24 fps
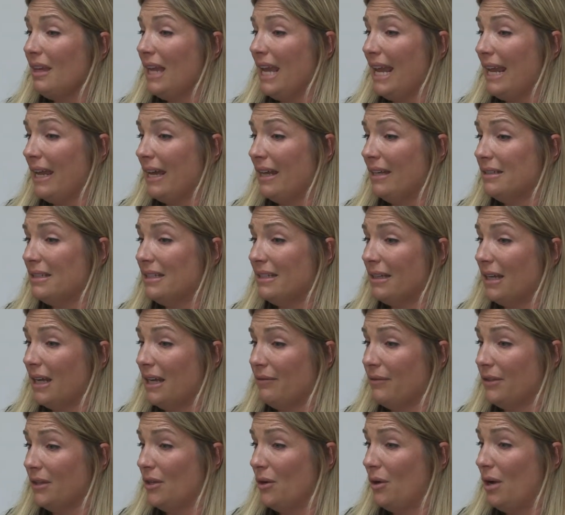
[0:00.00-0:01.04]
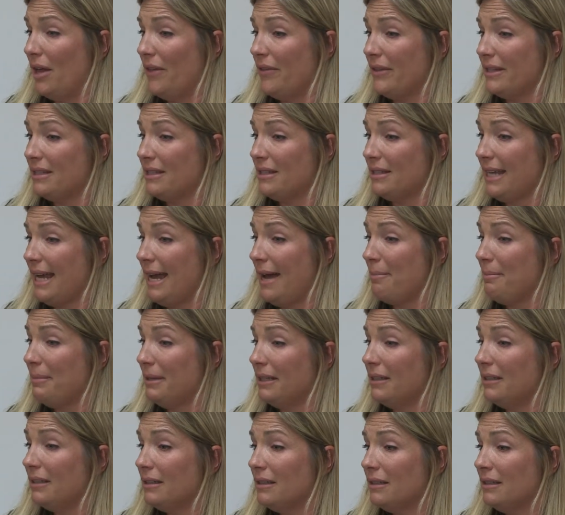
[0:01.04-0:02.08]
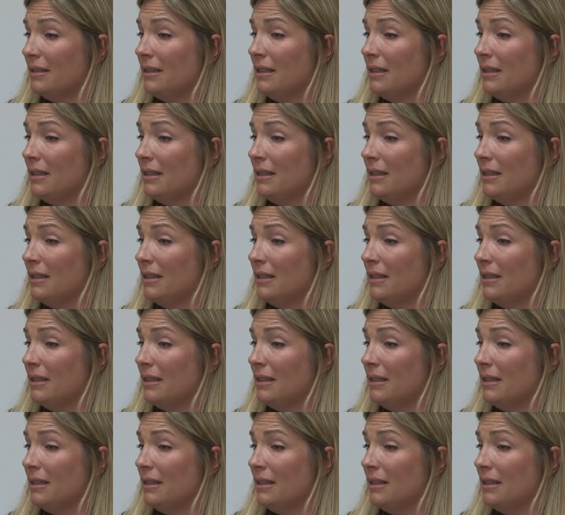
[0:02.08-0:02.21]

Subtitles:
And even though all this has happened,